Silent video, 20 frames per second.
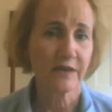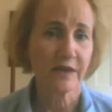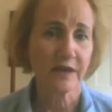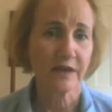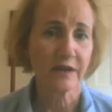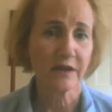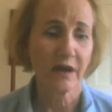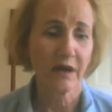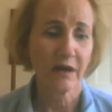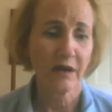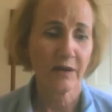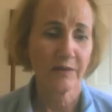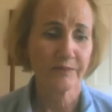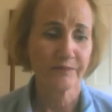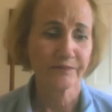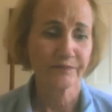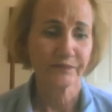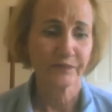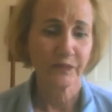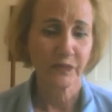
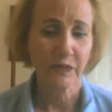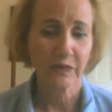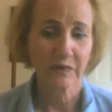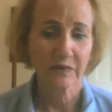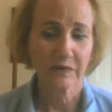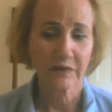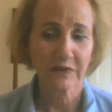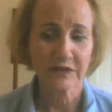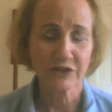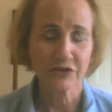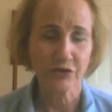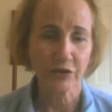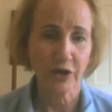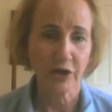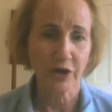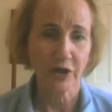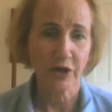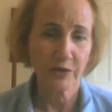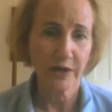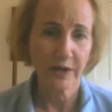it's
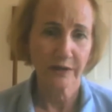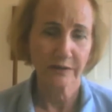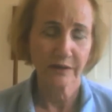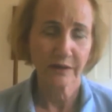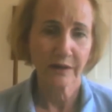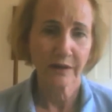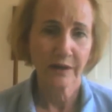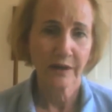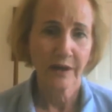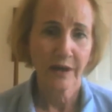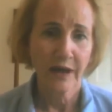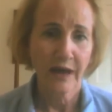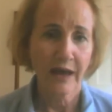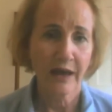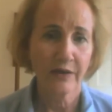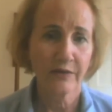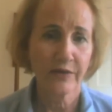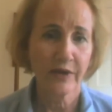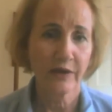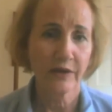draconian
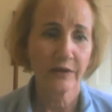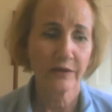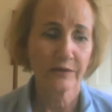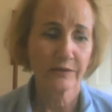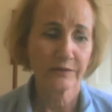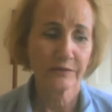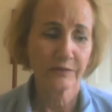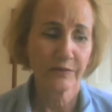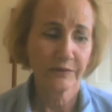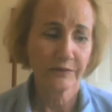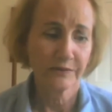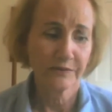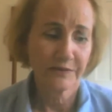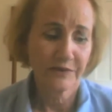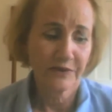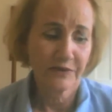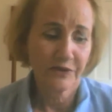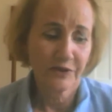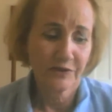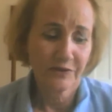how the
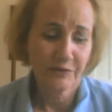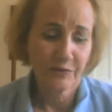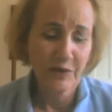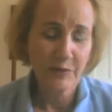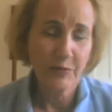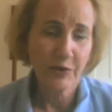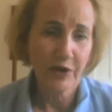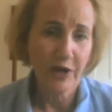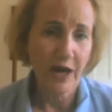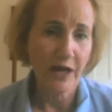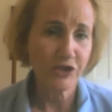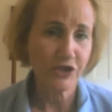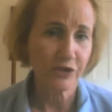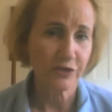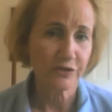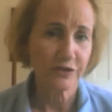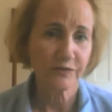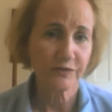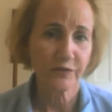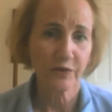
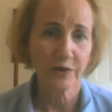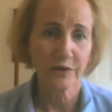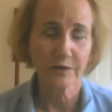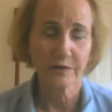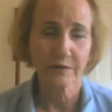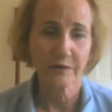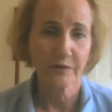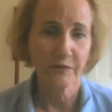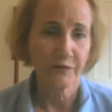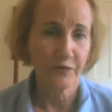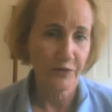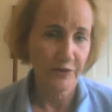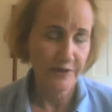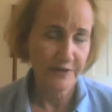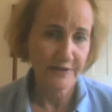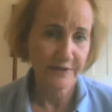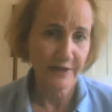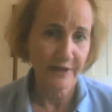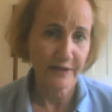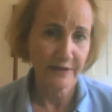repercussions for
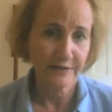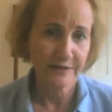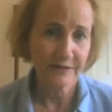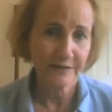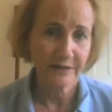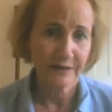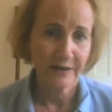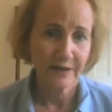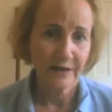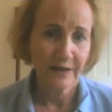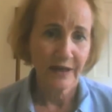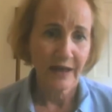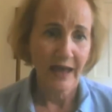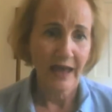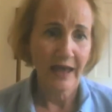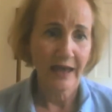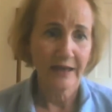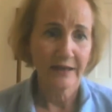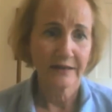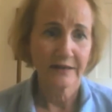these things.
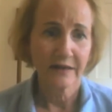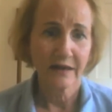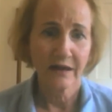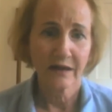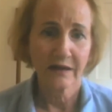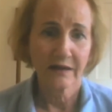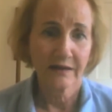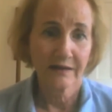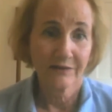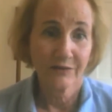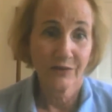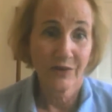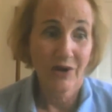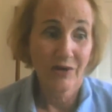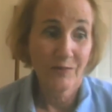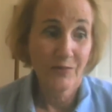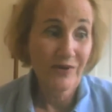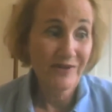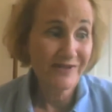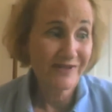And
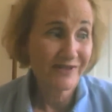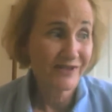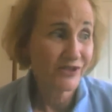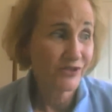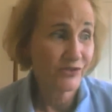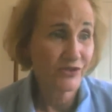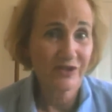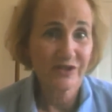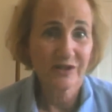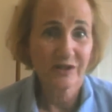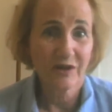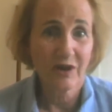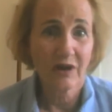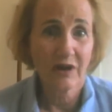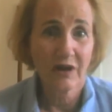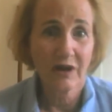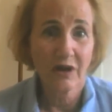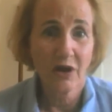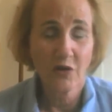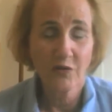our prisons are just
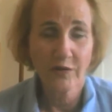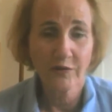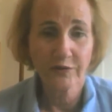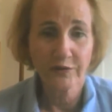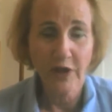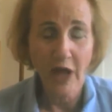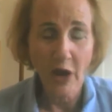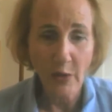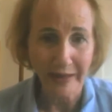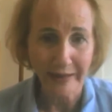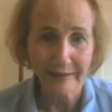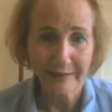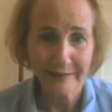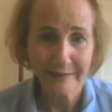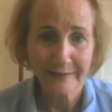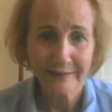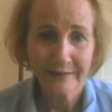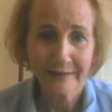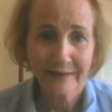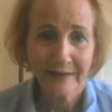overflowing.
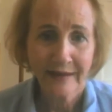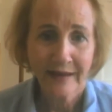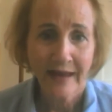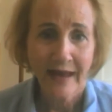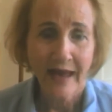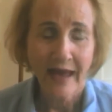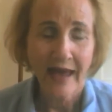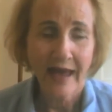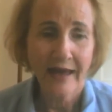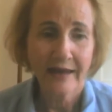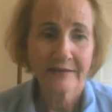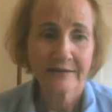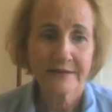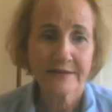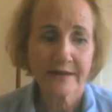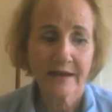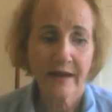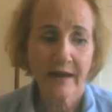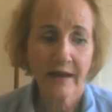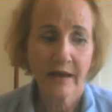
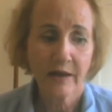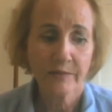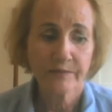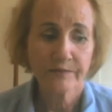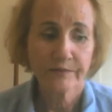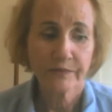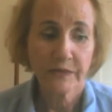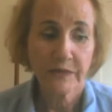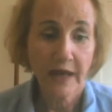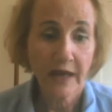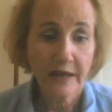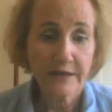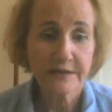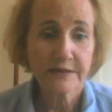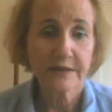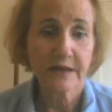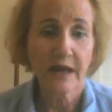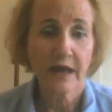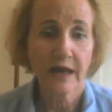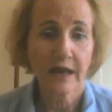And
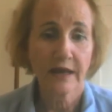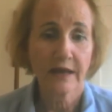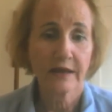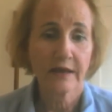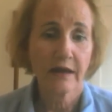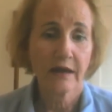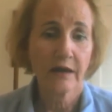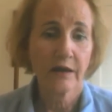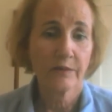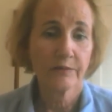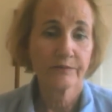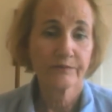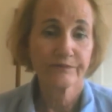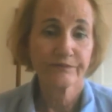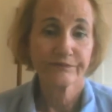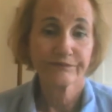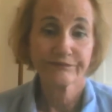yes, I